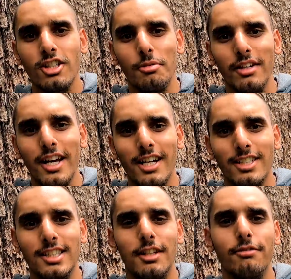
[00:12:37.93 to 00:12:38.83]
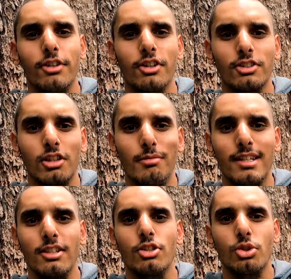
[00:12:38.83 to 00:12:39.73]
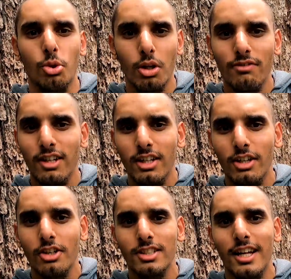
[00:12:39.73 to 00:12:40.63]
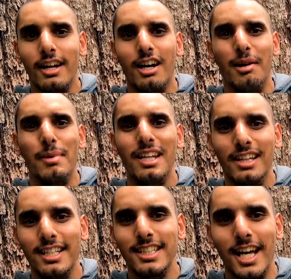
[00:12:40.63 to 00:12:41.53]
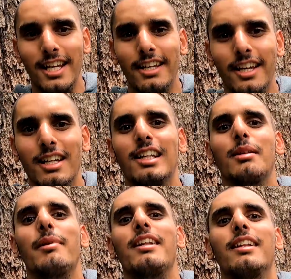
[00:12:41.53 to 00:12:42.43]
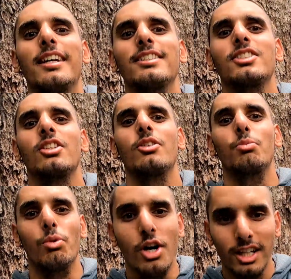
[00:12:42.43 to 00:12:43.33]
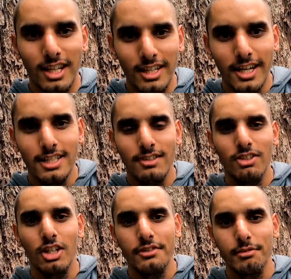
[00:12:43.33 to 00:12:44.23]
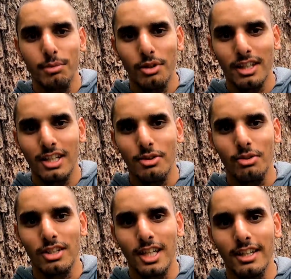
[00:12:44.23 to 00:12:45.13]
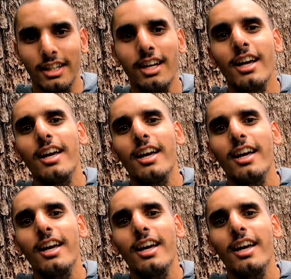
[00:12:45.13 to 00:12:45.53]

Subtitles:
I want to instead focus on making shorter videos that are a bit less edited, a little bit less work intensive in terms of putting it all together.